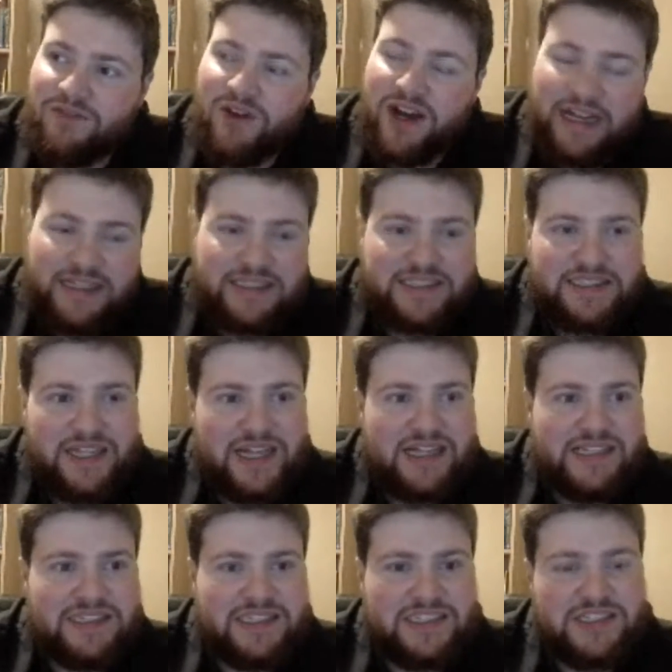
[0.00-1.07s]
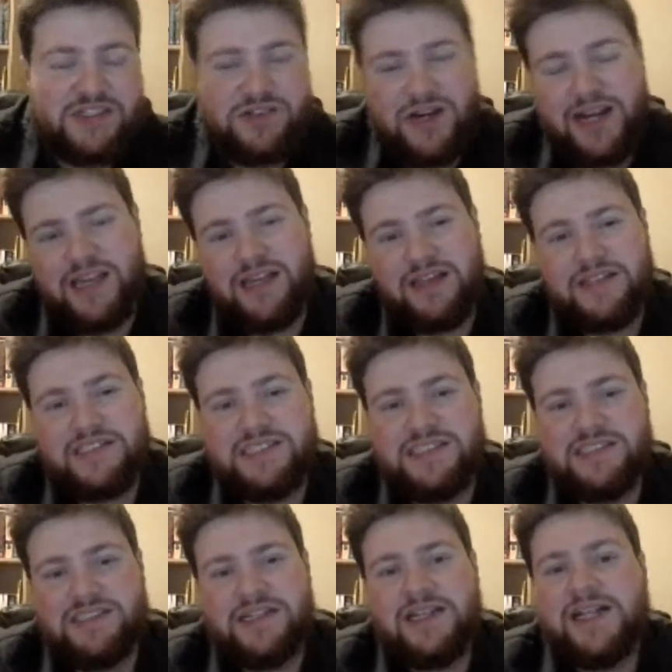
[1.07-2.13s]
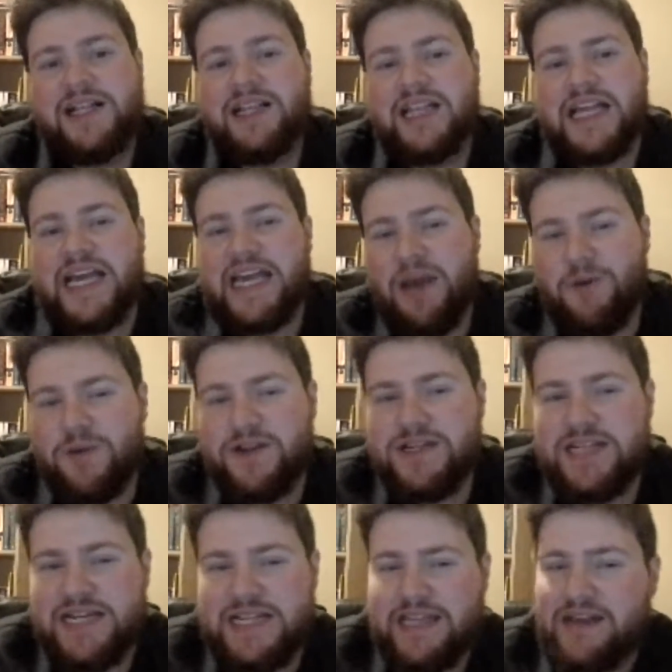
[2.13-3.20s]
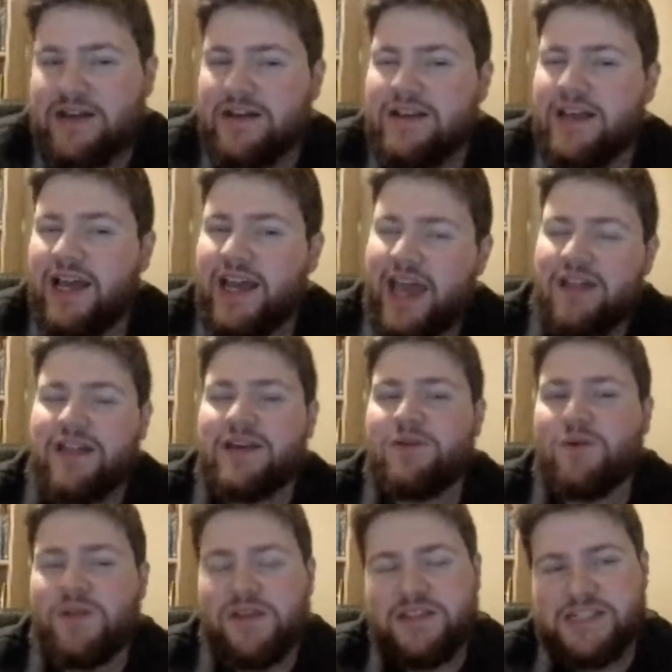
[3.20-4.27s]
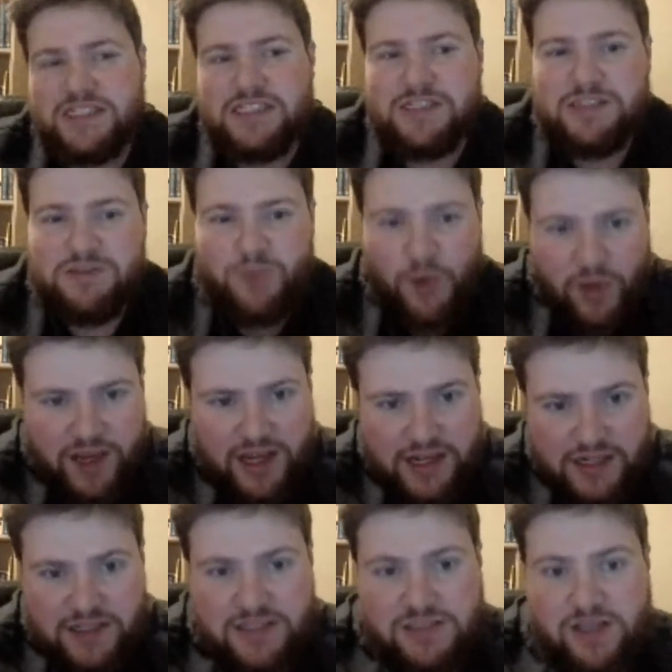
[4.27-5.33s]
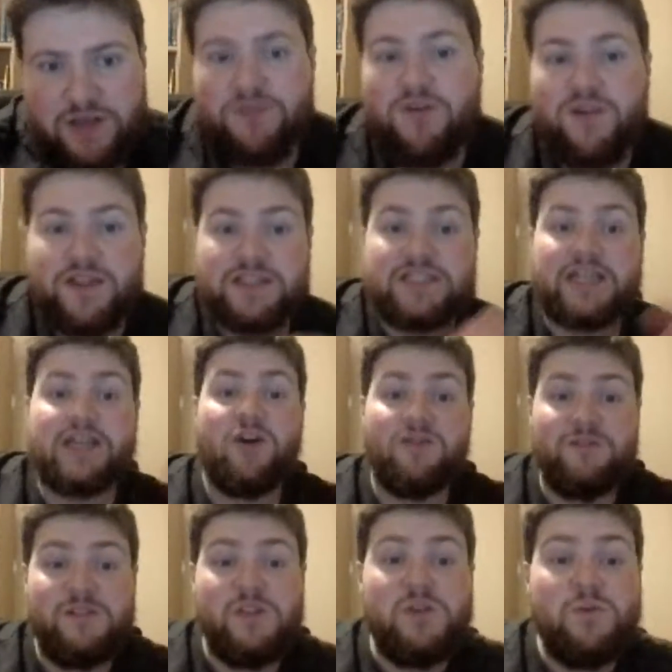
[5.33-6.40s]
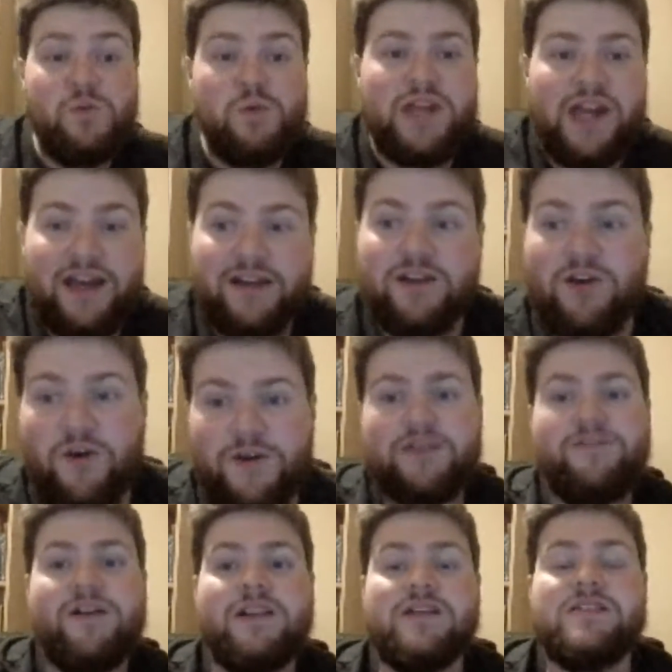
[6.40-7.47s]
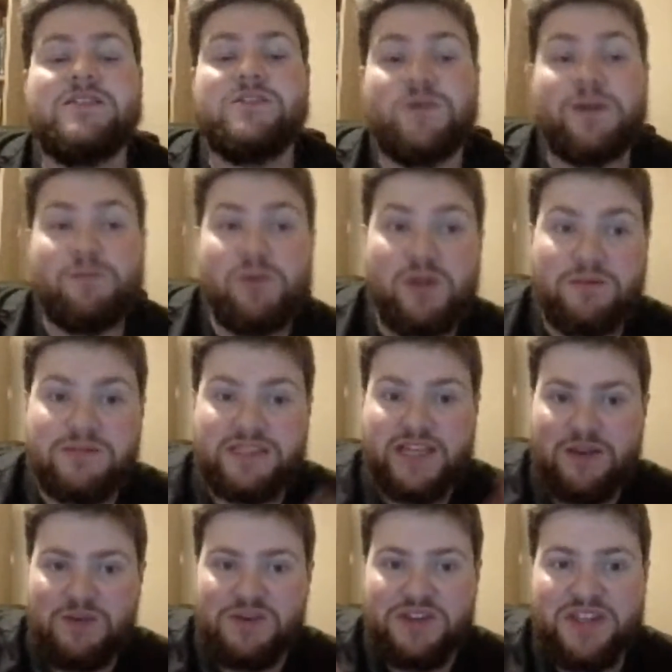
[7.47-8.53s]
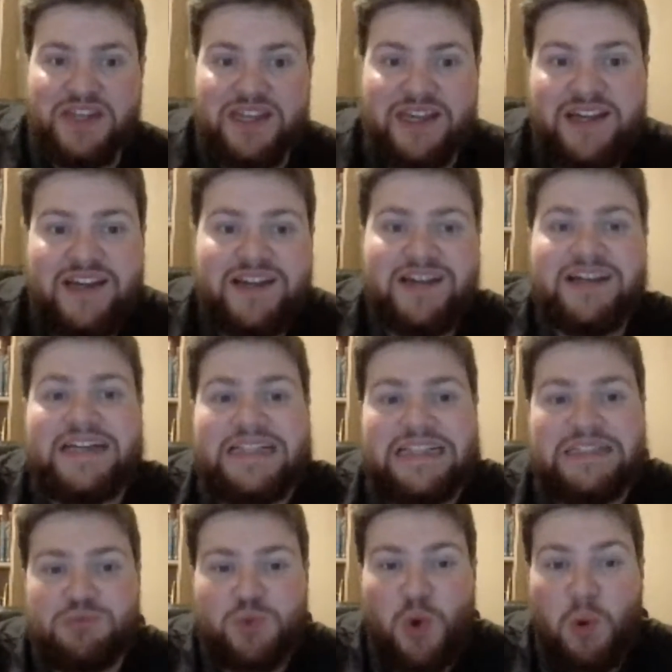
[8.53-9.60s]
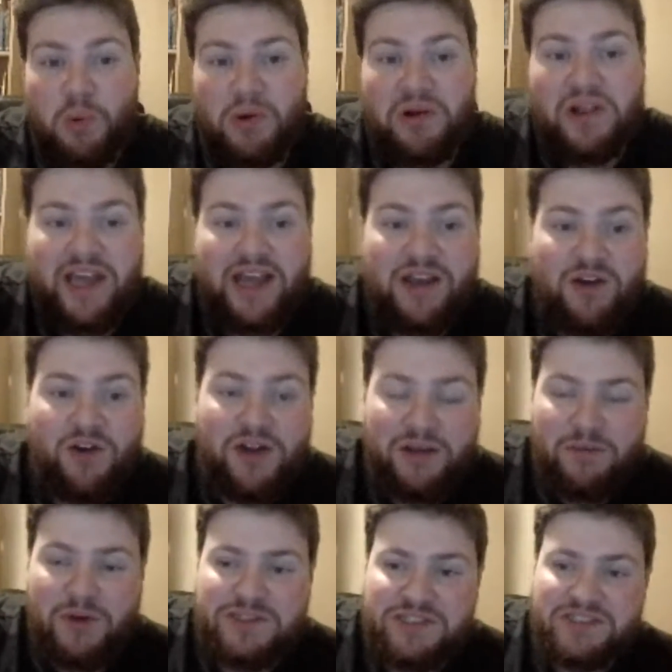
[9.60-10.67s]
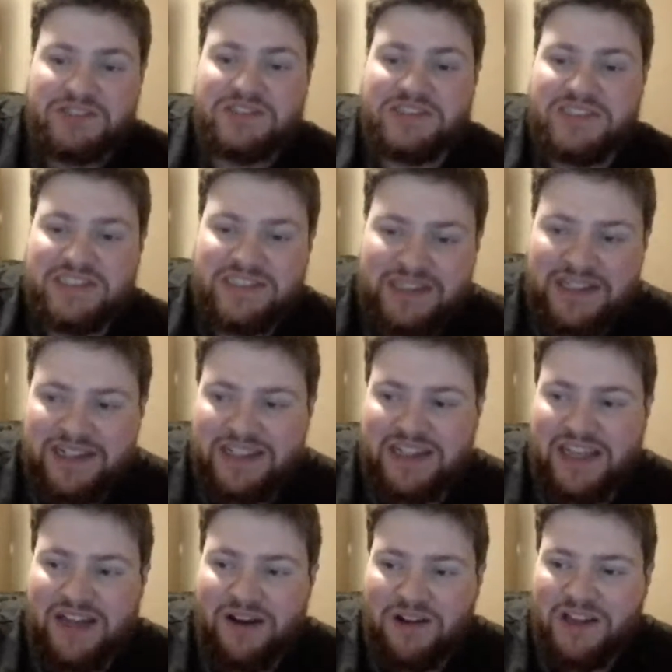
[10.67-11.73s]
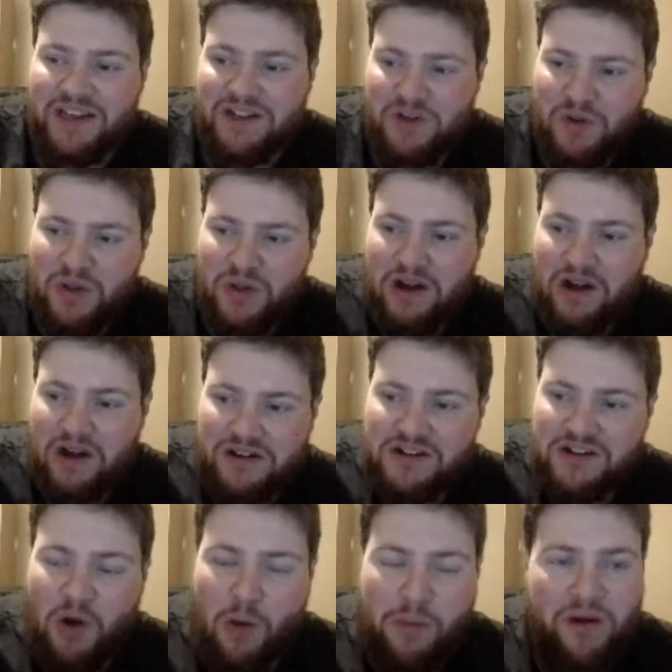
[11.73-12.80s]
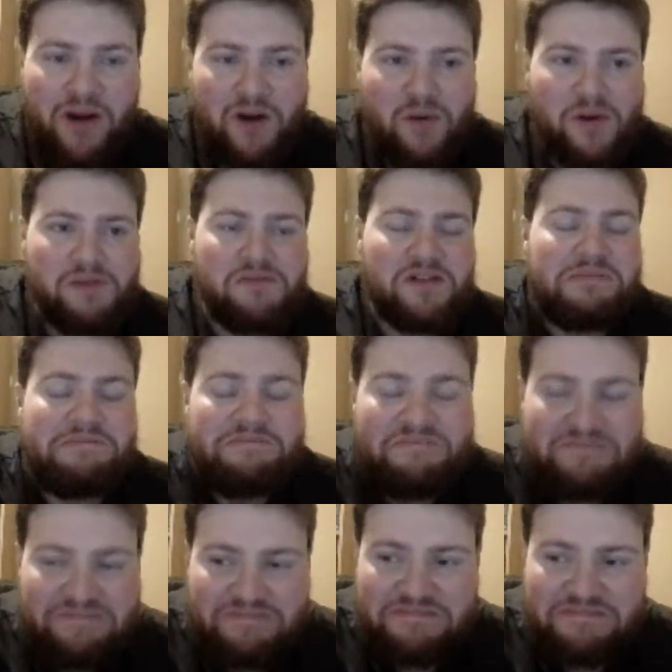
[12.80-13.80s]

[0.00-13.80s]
Frankensteins and Draculas. I get what they're doing there. I get what the 60s were thinking, because we've got this newly iconic villain, so we're going to put them together with these proper iconic monsters that are no longer under copyright or whatever.